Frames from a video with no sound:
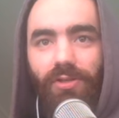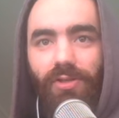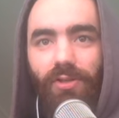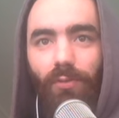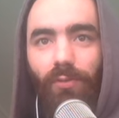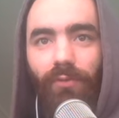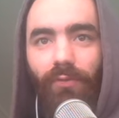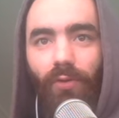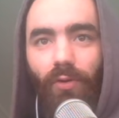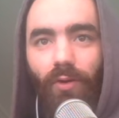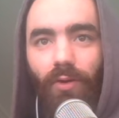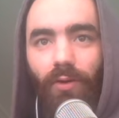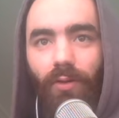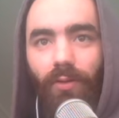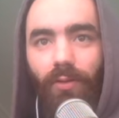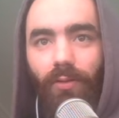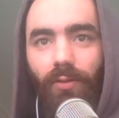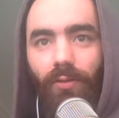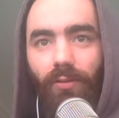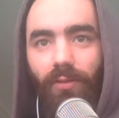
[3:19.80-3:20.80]
So we've
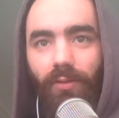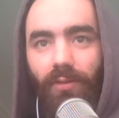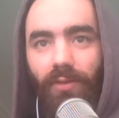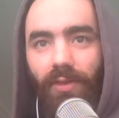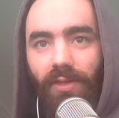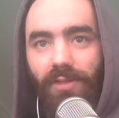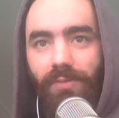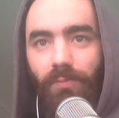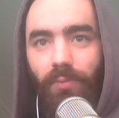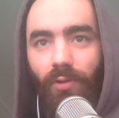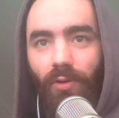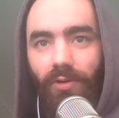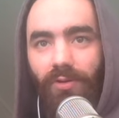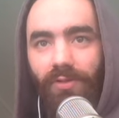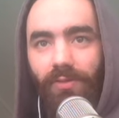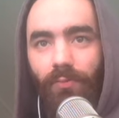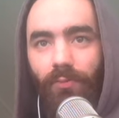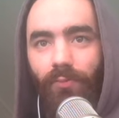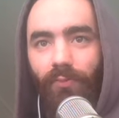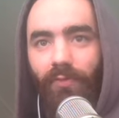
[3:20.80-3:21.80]
got these
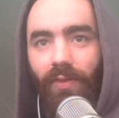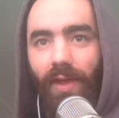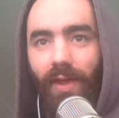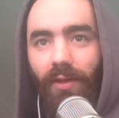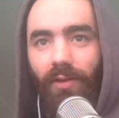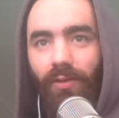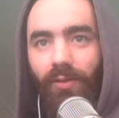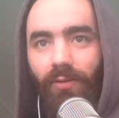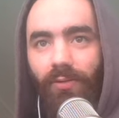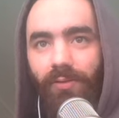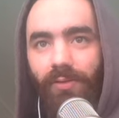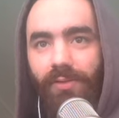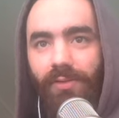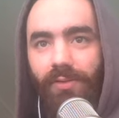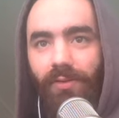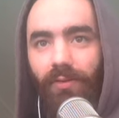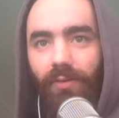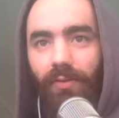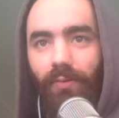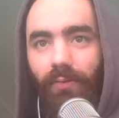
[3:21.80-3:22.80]
possible
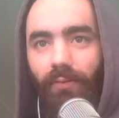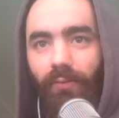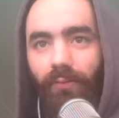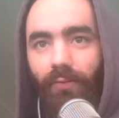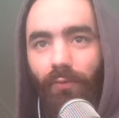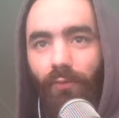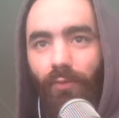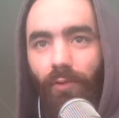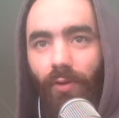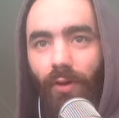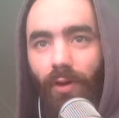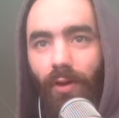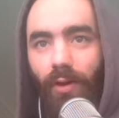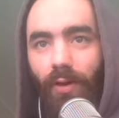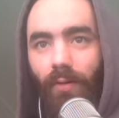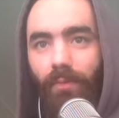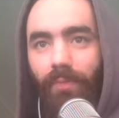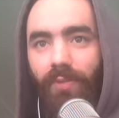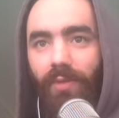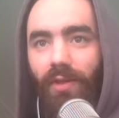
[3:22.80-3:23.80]
values for
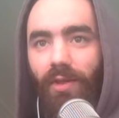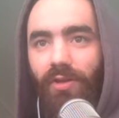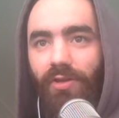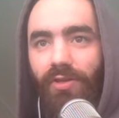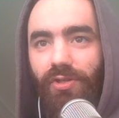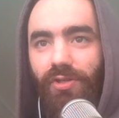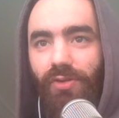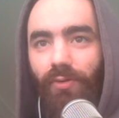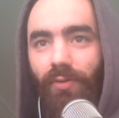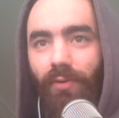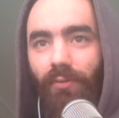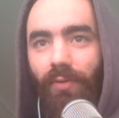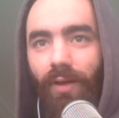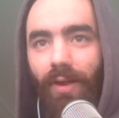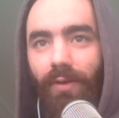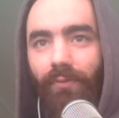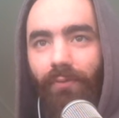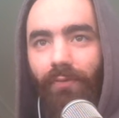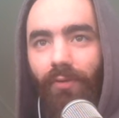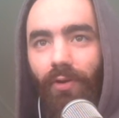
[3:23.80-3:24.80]
our discrete
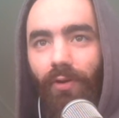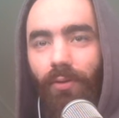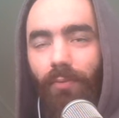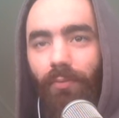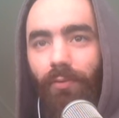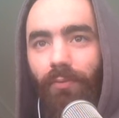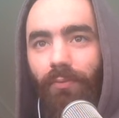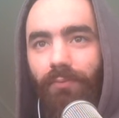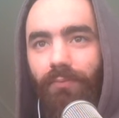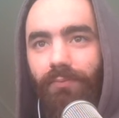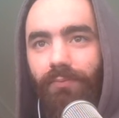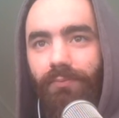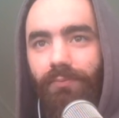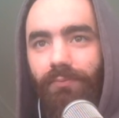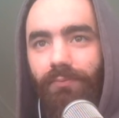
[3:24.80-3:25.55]
random variable.